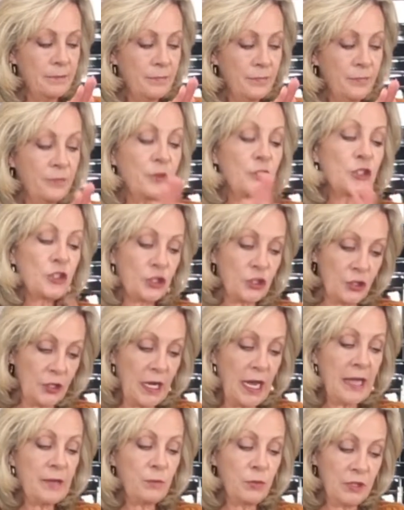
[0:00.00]
for sure
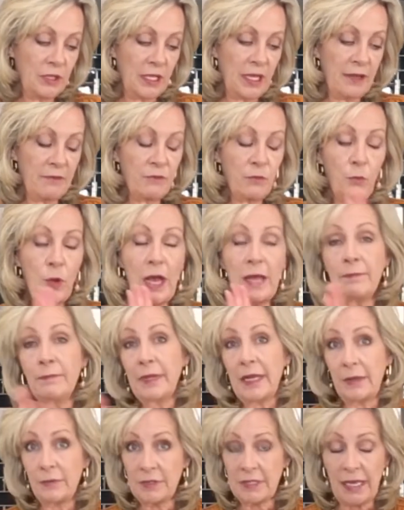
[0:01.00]
I would like white, but
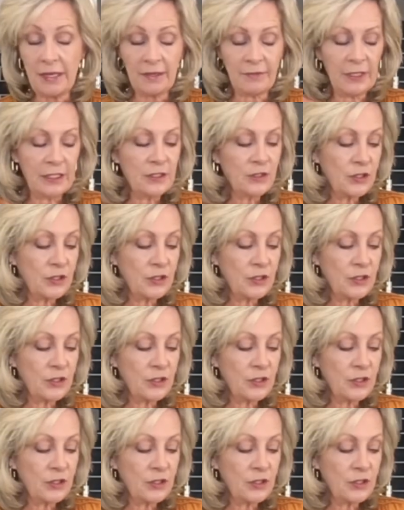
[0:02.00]
I was out of it.